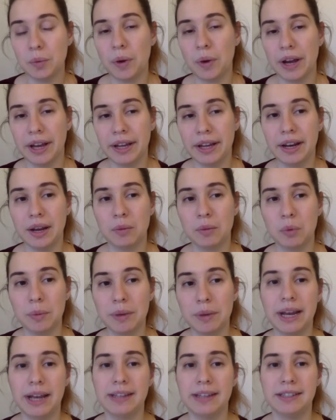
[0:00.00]
when a
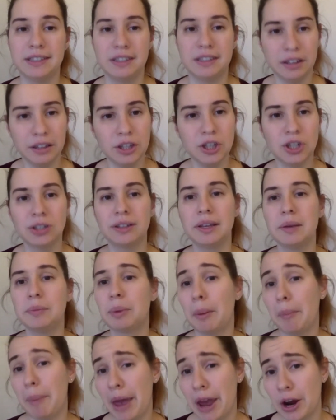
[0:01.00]
woman has diligently
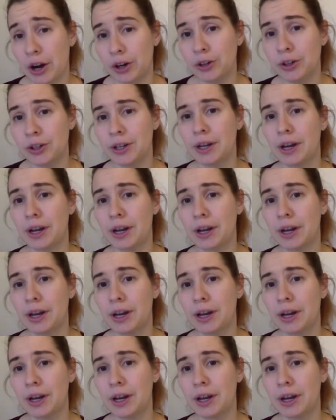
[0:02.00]
prepared